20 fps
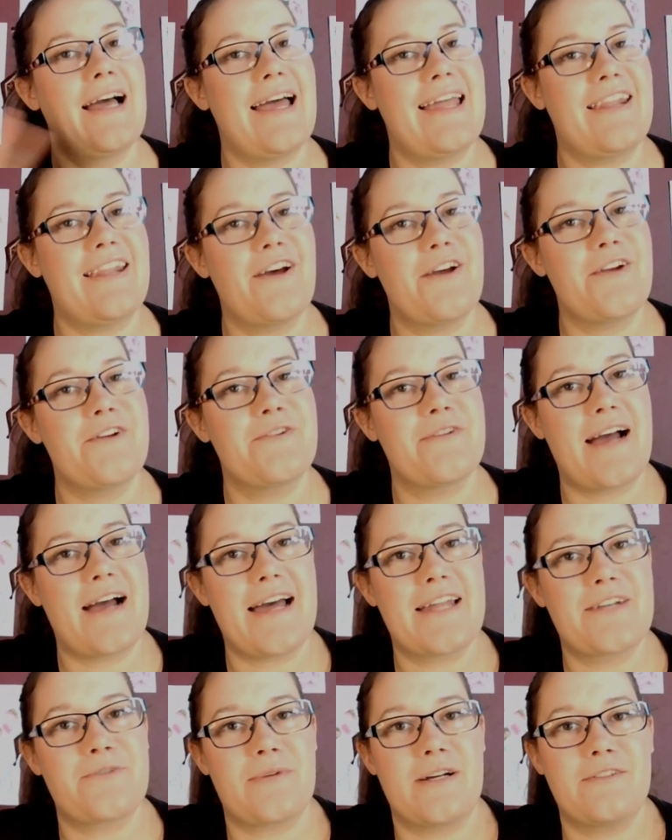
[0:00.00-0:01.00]
Hello
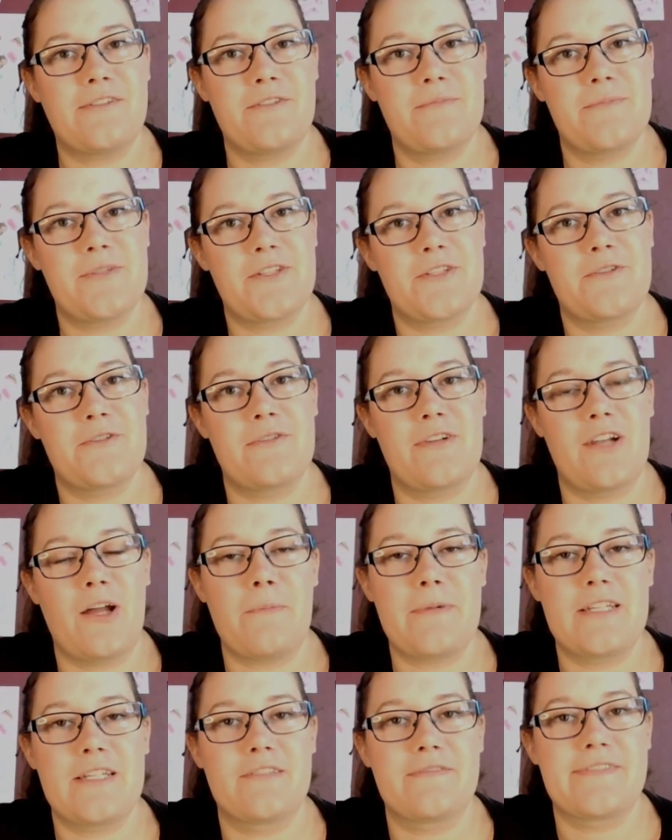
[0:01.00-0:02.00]
and welcome to
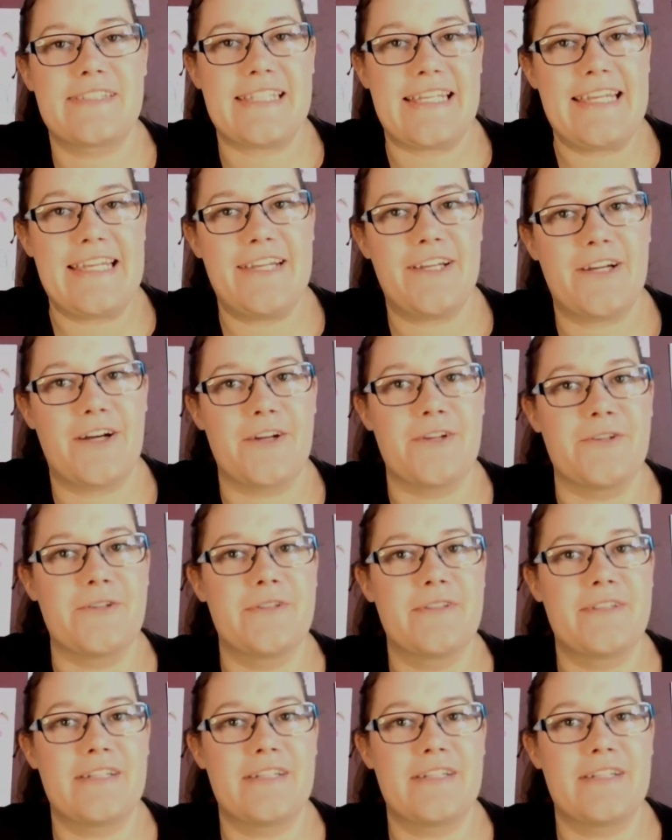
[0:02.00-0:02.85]
Loppy Loves Eco.